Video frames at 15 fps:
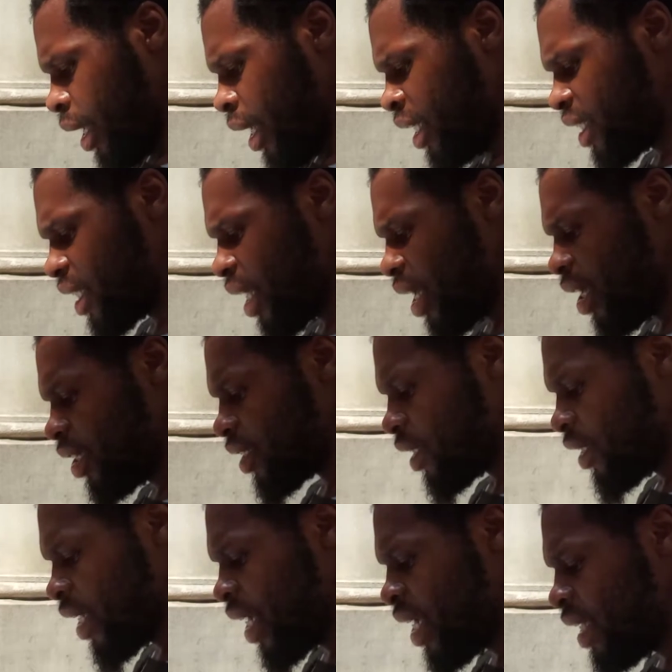It says,
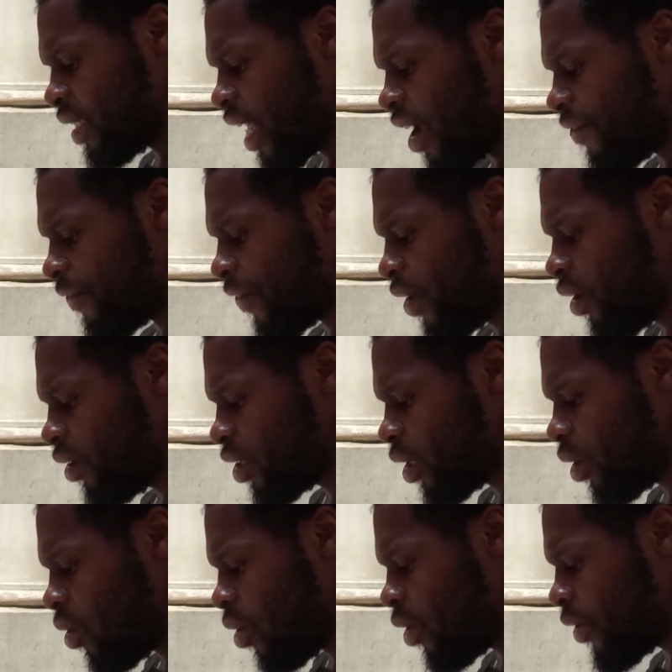ye that fear the
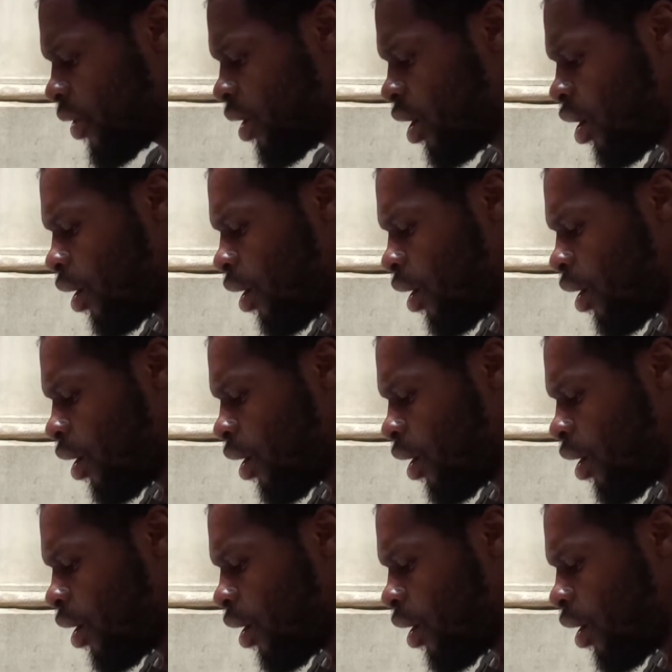Lord,